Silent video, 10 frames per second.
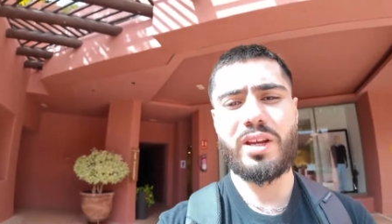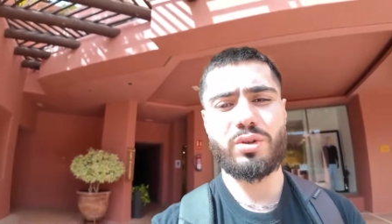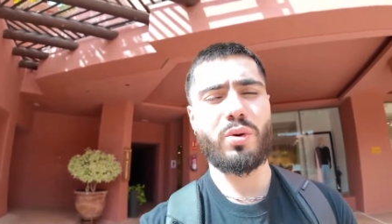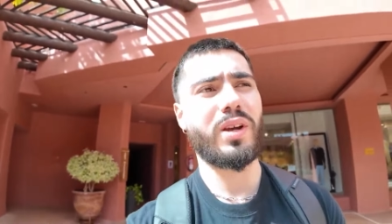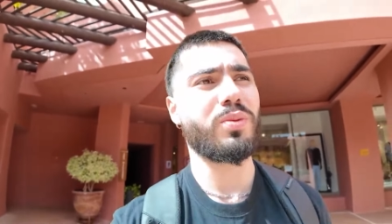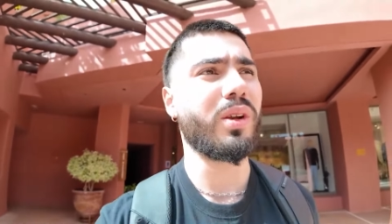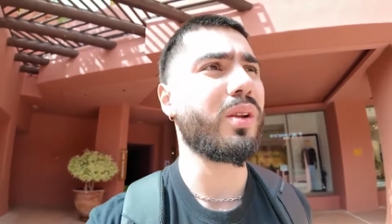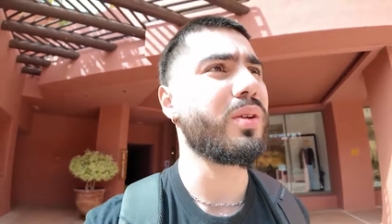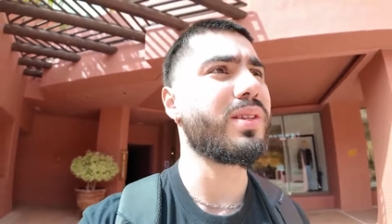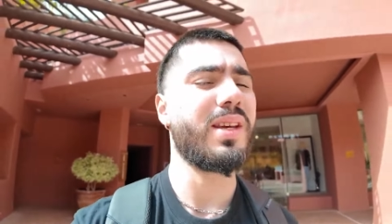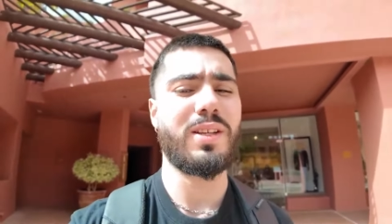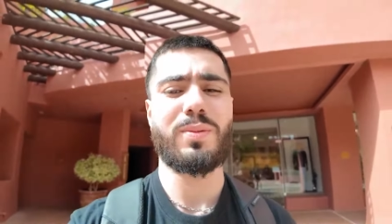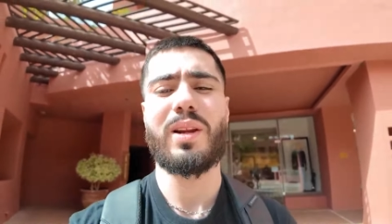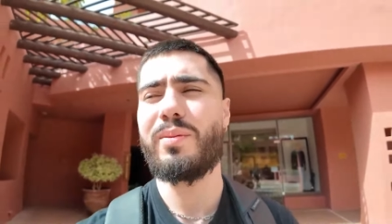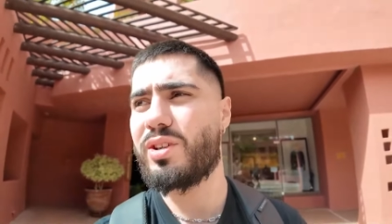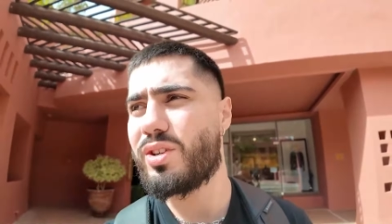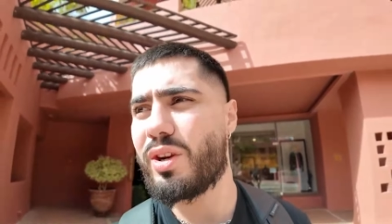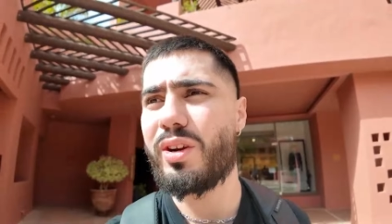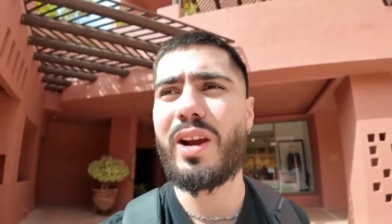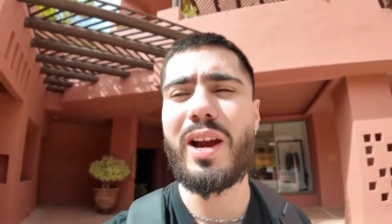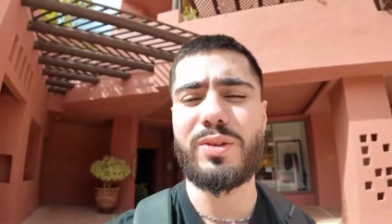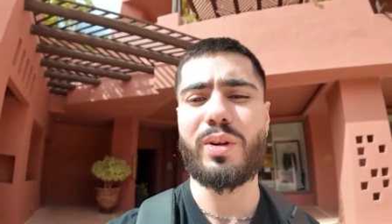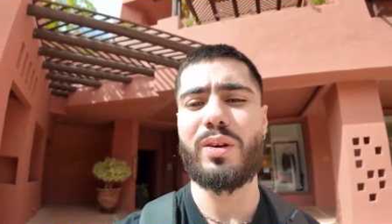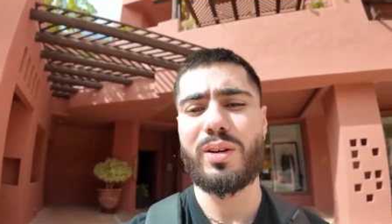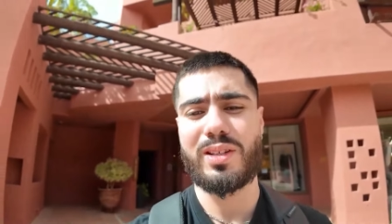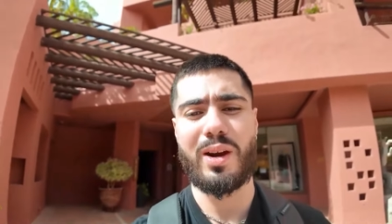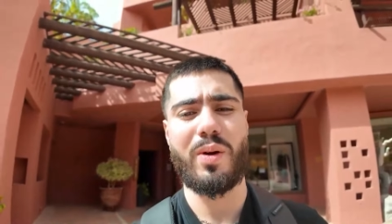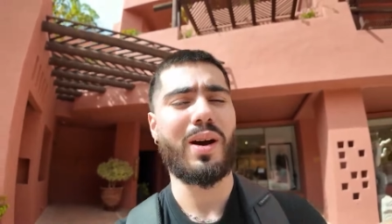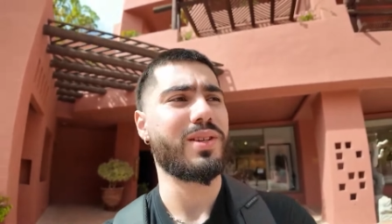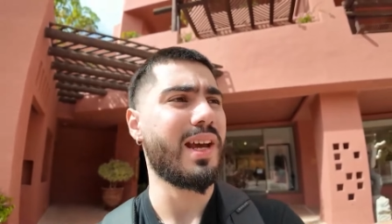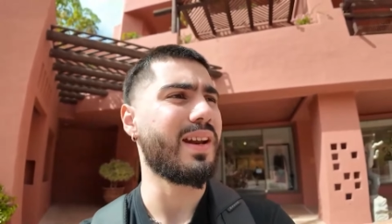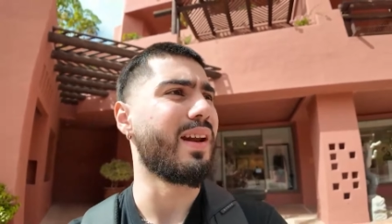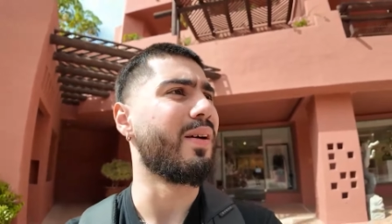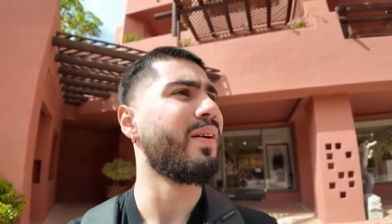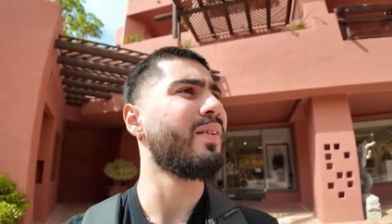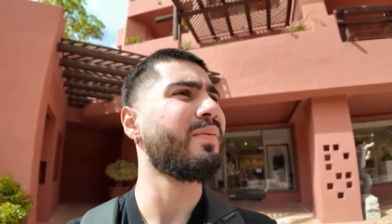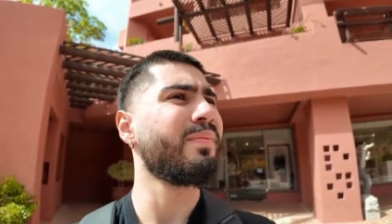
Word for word: it's always one of those things. But let me just show you guys what it looks like. We're outside now.